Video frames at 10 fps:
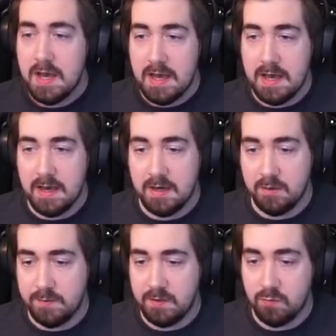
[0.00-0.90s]
And
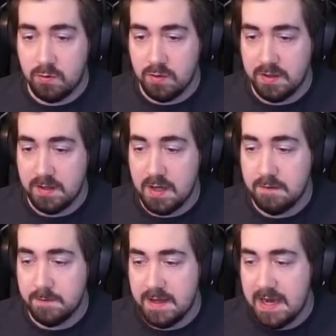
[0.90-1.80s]
I'll be recording the
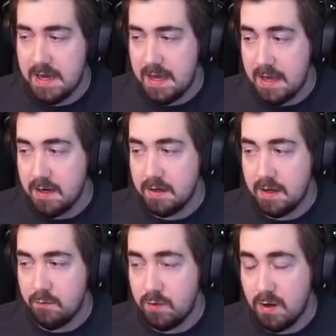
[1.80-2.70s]
guide for that.
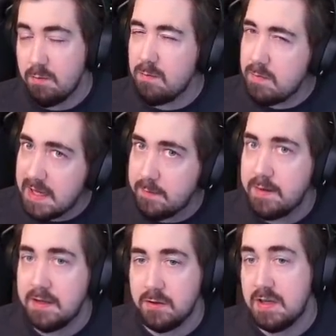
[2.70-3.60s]
And we are
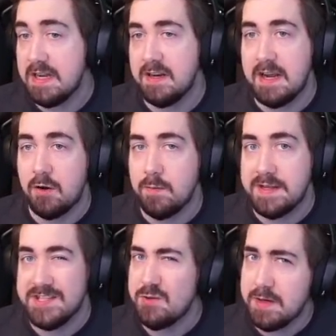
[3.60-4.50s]
maybe looking at a
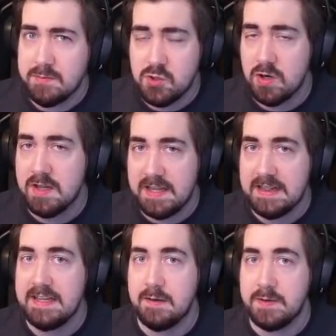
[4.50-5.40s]
Necromancer. But I'm struggling a
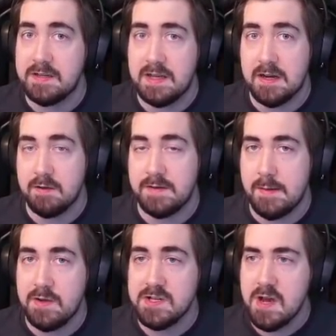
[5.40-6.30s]
little bit to get enough
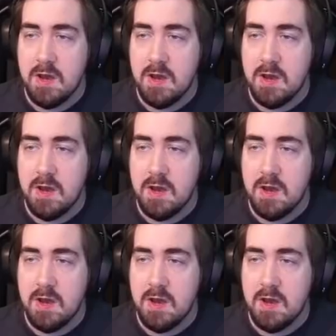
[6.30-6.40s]
damage.